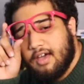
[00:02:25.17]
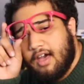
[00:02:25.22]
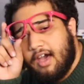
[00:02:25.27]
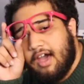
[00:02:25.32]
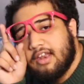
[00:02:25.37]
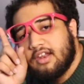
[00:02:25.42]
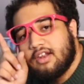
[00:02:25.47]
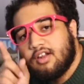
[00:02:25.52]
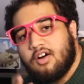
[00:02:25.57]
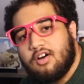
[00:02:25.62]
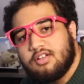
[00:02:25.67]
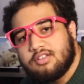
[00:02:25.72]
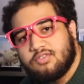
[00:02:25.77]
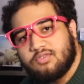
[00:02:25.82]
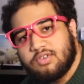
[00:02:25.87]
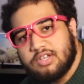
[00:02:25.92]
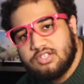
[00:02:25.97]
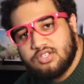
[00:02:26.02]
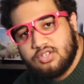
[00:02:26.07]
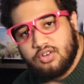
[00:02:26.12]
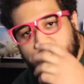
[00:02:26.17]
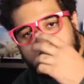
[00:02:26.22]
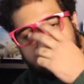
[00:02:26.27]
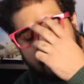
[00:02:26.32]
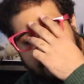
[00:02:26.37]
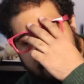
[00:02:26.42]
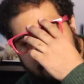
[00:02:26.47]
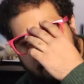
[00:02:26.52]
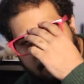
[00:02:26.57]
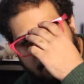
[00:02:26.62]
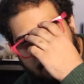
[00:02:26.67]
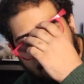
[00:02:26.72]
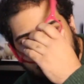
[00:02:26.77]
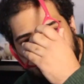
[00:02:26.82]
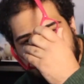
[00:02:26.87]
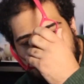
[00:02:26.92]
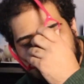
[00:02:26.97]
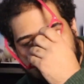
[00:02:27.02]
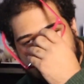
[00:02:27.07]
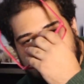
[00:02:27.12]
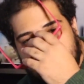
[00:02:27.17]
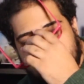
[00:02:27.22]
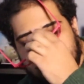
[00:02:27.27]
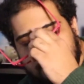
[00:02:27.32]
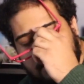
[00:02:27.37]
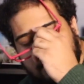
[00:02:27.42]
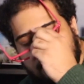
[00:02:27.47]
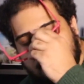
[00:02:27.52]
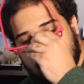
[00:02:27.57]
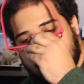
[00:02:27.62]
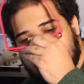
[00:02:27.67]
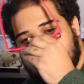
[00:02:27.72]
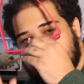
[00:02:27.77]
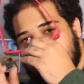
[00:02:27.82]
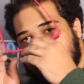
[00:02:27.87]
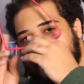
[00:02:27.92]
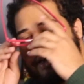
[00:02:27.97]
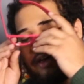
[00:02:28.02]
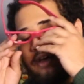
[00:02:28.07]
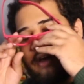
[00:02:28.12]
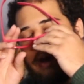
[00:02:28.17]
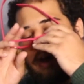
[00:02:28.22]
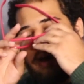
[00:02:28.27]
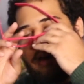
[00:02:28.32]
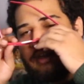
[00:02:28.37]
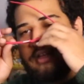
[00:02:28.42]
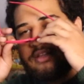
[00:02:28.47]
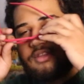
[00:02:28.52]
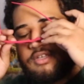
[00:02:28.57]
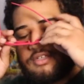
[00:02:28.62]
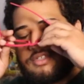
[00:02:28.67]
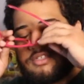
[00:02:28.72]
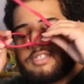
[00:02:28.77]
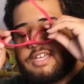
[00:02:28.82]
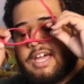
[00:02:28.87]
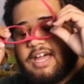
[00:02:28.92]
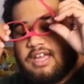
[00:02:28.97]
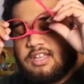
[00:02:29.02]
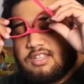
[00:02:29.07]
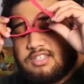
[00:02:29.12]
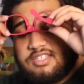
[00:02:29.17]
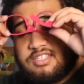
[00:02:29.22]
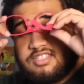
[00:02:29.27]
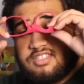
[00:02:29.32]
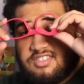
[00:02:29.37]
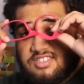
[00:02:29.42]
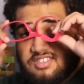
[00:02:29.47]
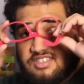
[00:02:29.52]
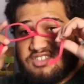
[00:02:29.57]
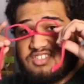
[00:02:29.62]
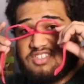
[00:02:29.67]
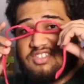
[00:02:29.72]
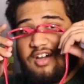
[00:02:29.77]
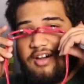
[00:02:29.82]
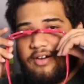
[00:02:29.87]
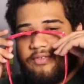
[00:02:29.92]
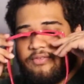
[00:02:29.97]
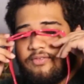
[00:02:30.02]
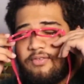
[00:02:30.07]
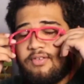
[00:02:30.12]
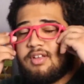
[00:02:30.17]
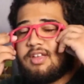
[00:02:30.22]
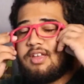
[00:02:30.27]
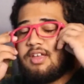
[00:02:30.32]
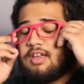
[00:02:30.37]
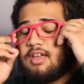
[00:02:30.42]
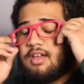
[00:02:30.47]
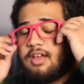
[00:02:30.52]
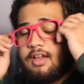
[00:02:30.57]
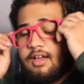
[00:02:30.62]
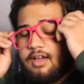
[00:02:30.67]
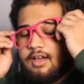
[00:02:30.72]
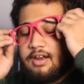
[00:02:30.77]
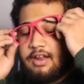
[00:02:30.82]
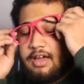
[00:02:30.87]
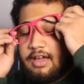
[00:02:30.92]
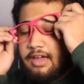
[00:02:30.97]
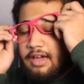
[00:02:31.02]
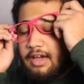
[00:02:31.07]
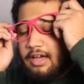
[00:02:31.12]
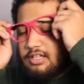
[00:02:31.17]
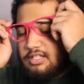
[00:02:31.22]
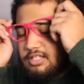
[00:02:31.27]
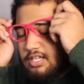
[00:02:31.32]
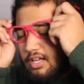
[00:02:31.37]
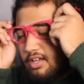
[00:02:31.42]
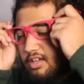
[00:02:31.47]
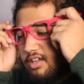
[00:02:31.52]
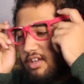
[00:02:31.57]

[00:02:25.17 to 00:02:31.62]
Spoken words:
I did all the research, I did all the data, I did the science stuff, and I gotta tell